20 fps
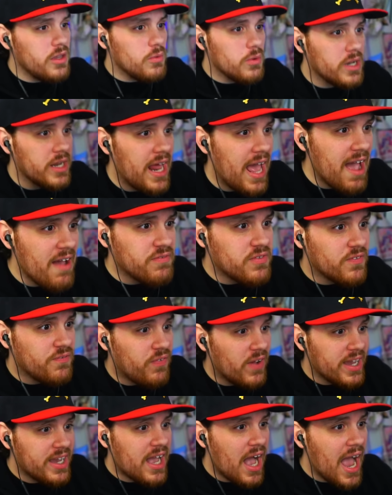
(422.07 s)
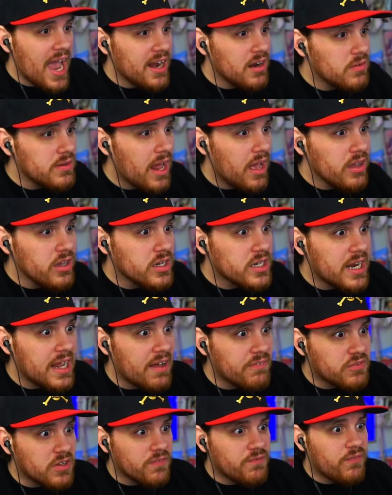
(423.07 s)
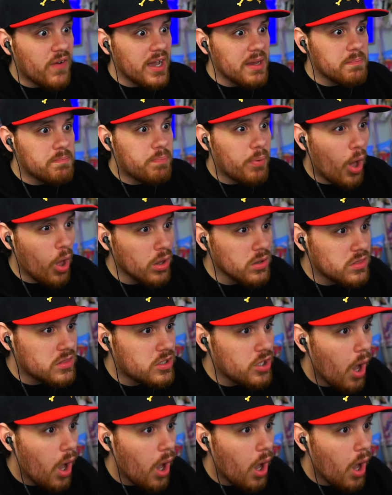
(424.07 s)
you were gonna have to fight Kaido. Now you're gonna have to fight both.